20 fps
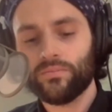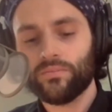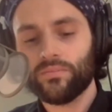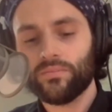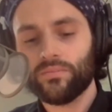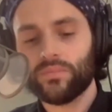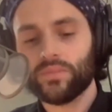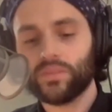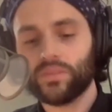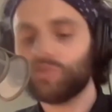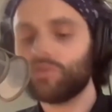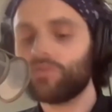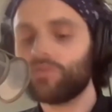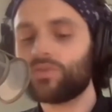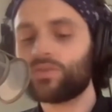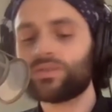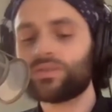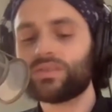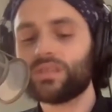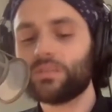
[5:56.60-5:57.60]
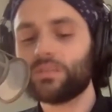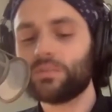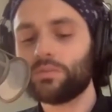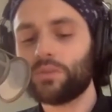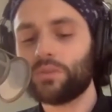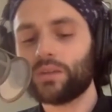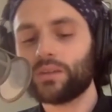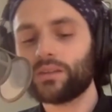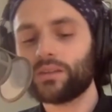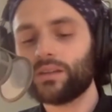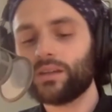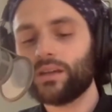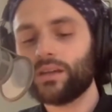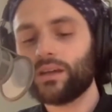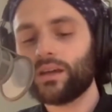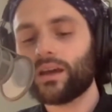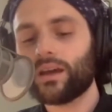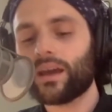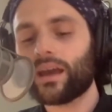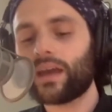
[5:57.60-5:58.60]
The universe seemed but
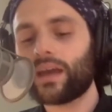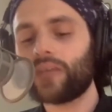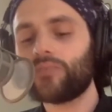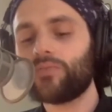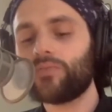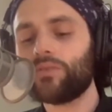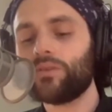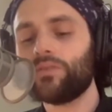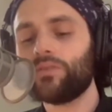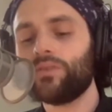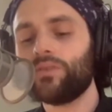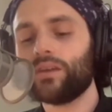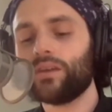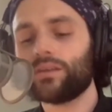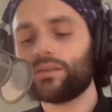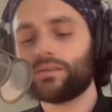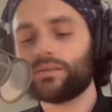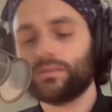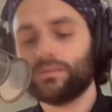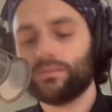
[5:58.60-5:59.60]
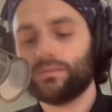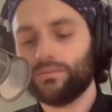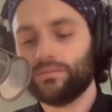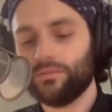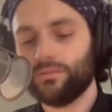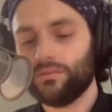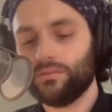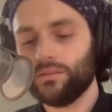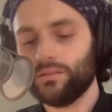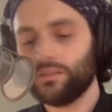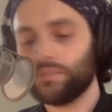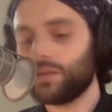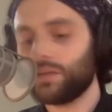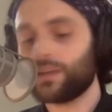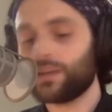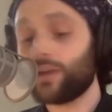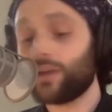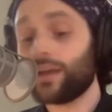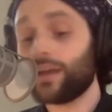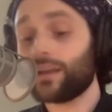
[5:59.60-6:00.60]
a handful of dust in my
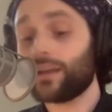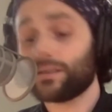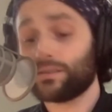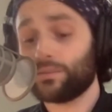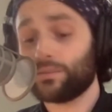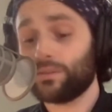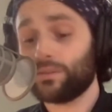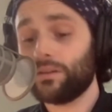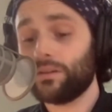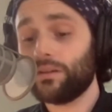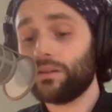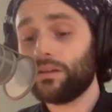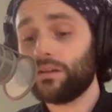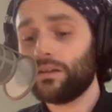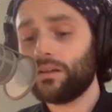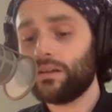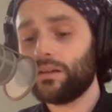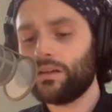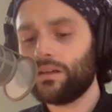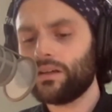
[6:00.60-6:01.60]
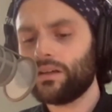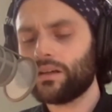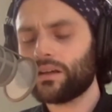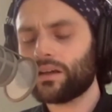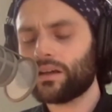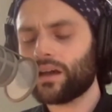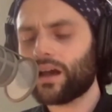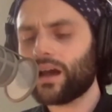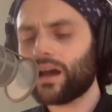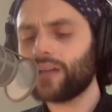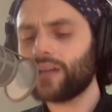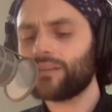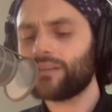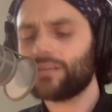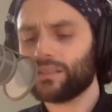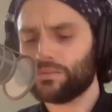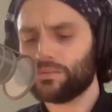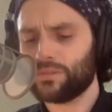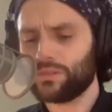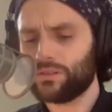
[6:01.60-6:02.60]
grasp. I
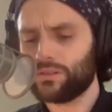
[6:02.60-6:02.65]
seemed to